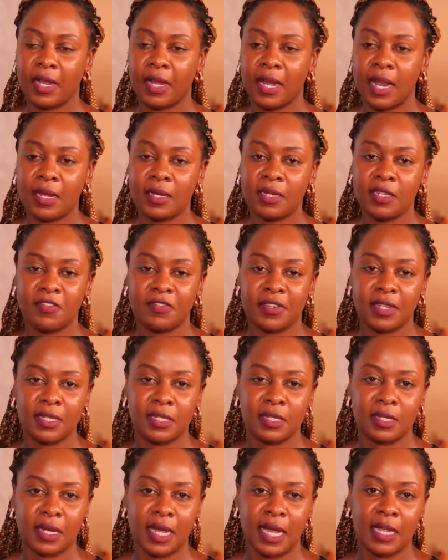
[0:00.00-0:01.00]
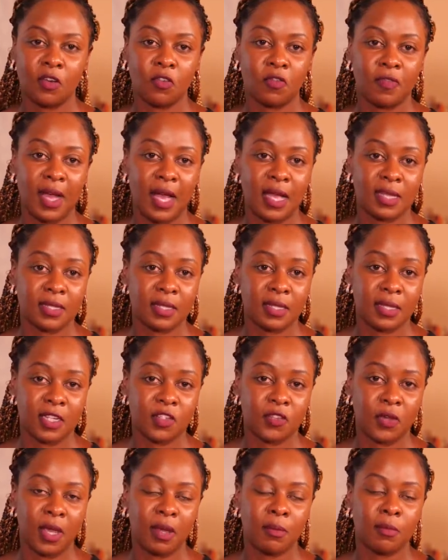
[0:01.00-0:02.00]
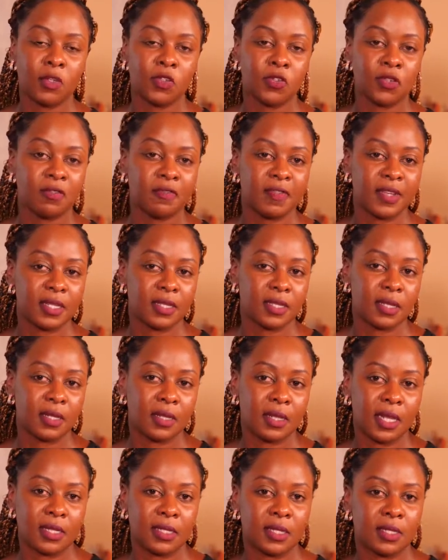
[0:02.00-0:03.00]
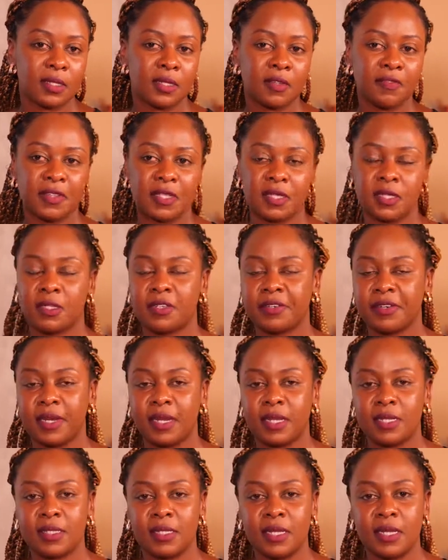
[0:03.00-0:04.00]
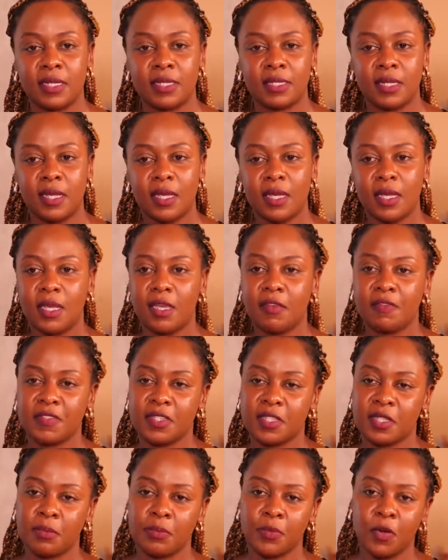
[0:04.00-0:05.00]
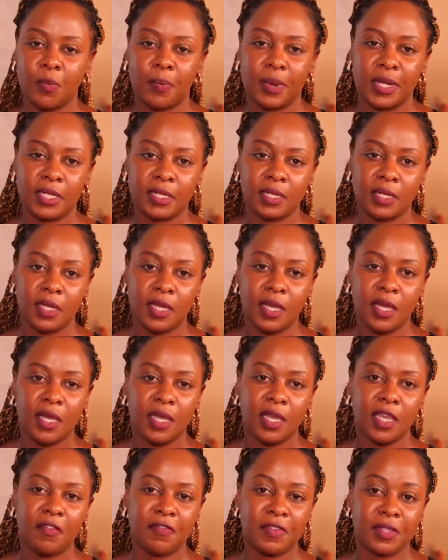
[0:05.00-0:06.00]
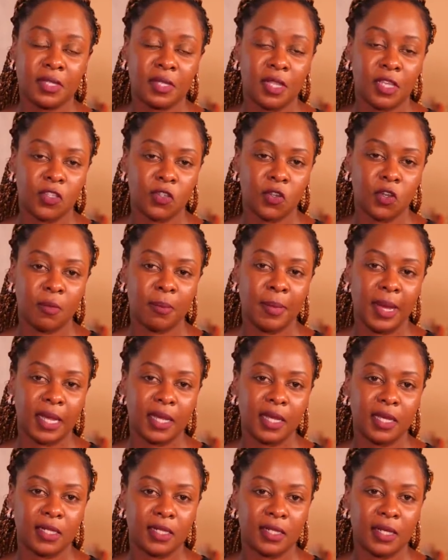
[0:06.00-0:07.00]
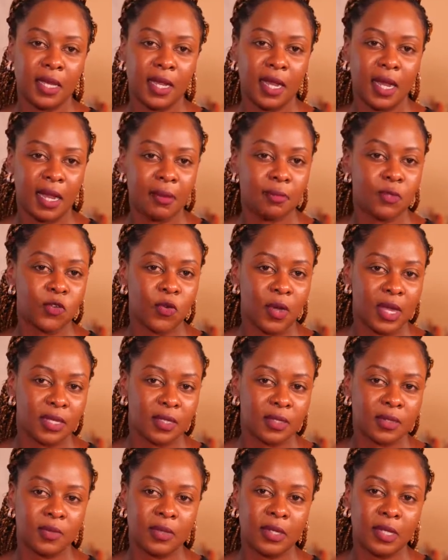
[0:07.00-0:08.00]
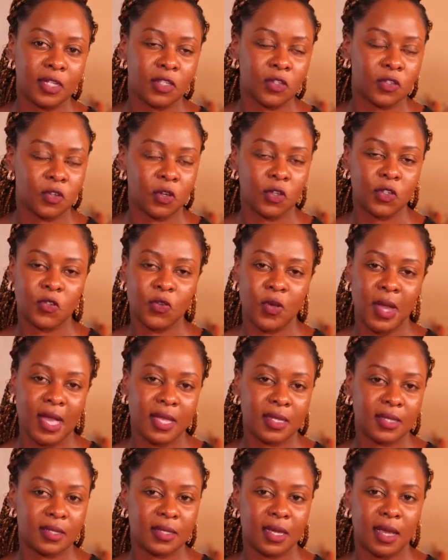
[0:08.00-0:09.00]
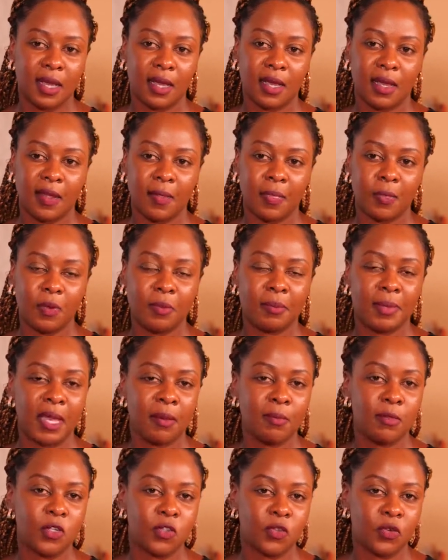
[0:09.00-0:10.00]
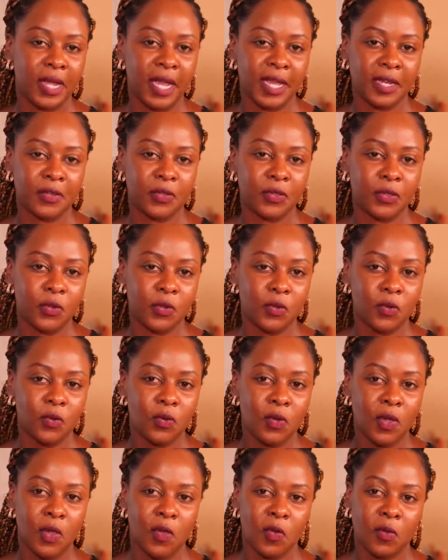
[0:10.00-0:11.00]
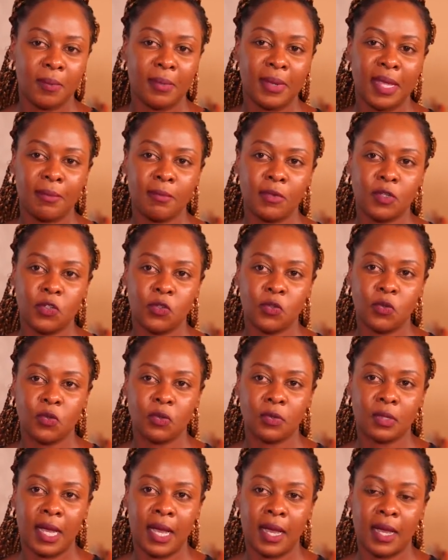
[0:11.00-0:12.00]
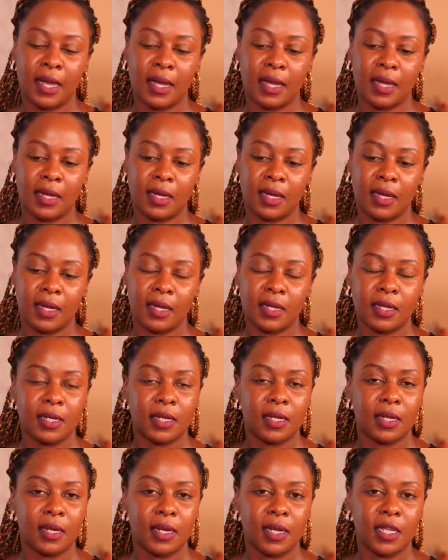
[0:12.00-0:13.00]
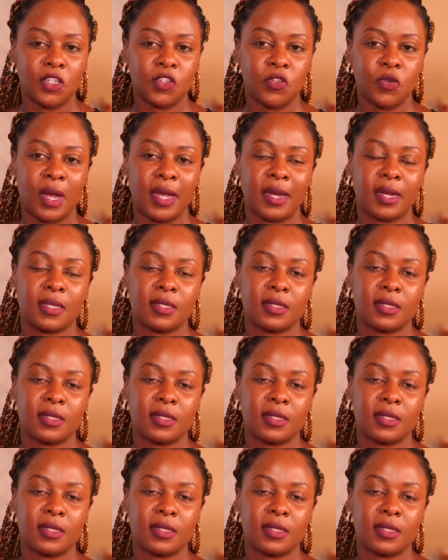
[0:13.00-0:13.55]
learn different kind of assets that you're able to invest in. That is, if it's in real estate, if it's in property, if it's in the stock market, come to us. We'll talk to us. We'll be able to guide you through. We'll be able to make